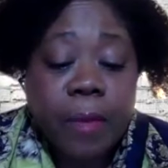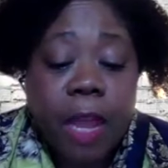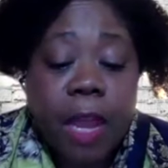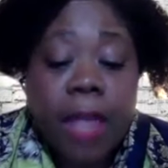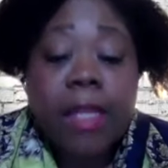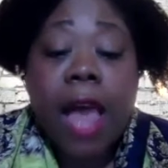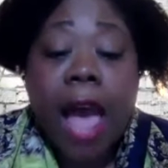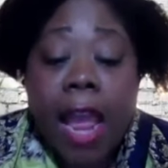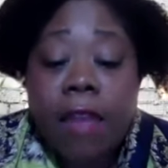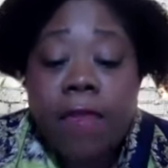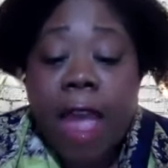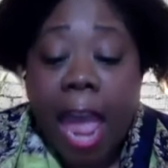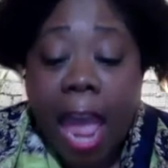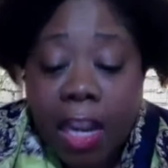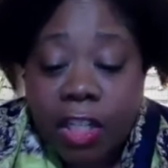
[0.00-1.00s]
live
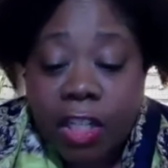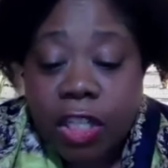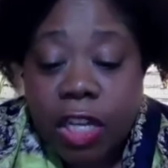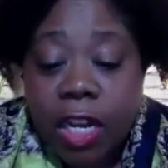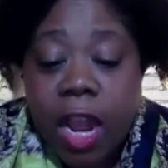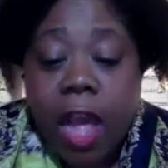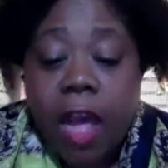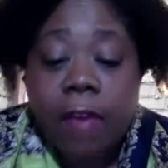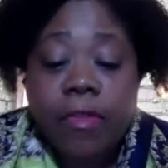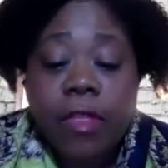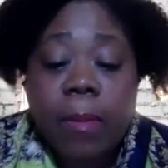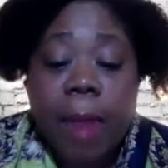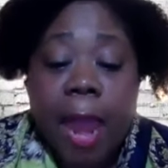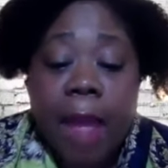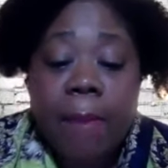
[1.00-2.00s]
action of the
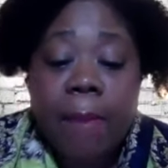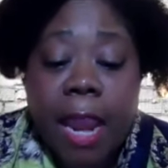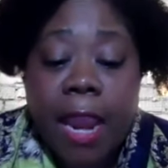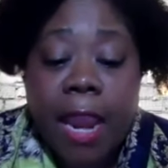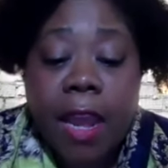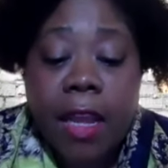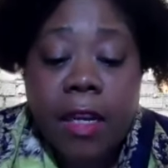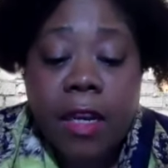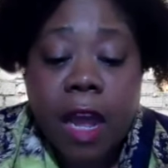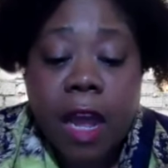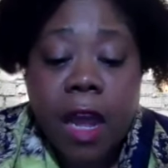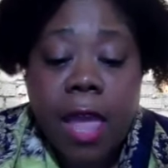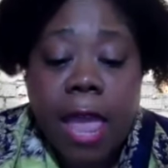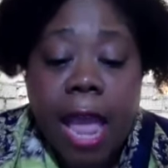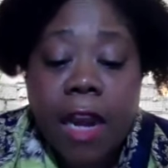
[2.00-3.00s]
Batman
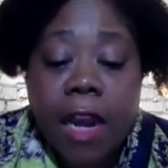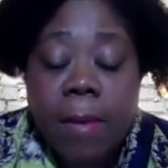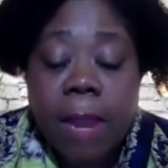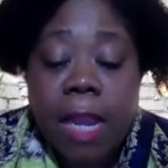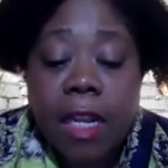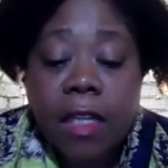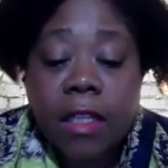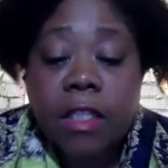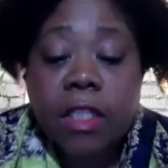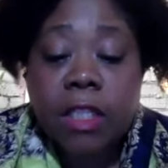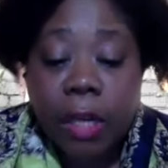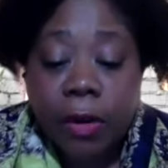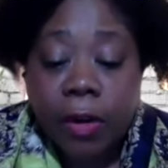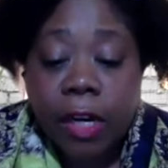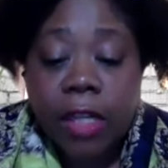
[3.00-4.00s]
animated
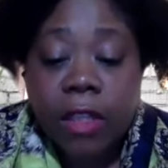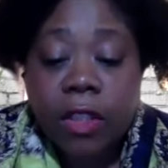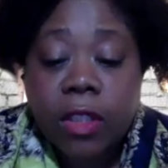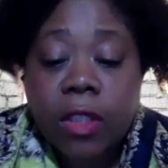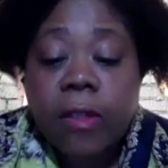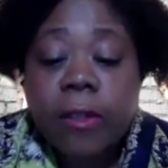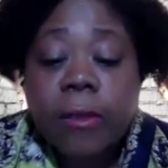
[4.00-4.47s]
series